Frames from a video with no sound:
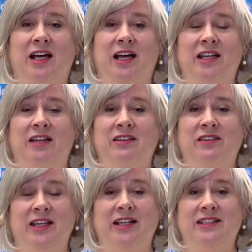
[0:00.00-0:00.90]
and other
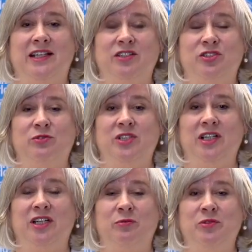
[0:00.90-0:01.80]
things that children
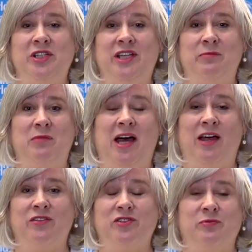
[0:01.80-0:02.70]
can put in their
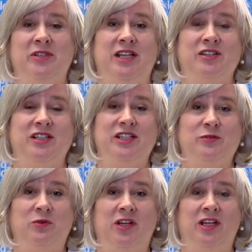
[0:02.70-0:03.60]
mouths, potentially
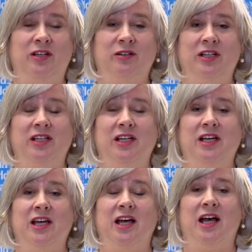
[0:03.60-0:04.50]
swallow.
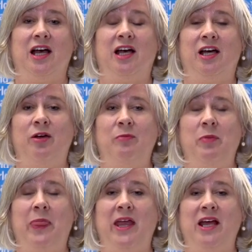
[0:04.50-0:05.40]

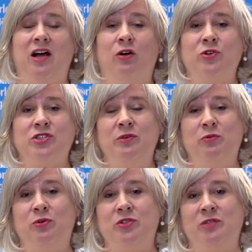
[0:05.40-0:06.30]
Um, also
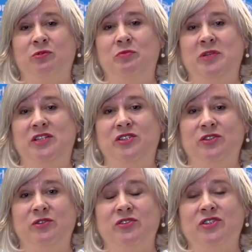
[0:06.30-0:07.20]
important would be
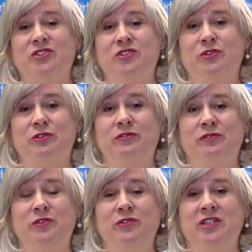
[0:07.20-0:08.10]
to, to store
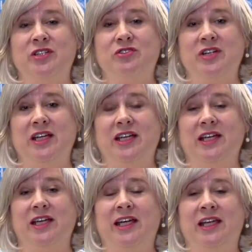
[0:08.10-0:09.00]
food and drink
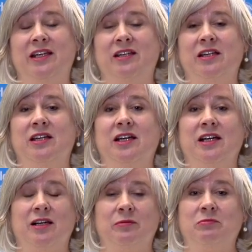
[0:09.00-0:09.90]
in
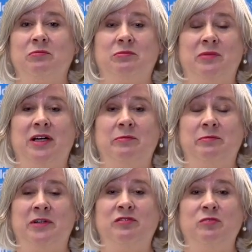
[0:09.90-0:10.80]
pre
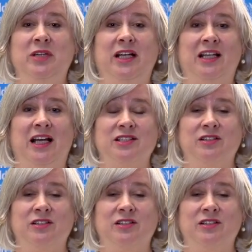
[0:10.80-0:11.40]
preferably glass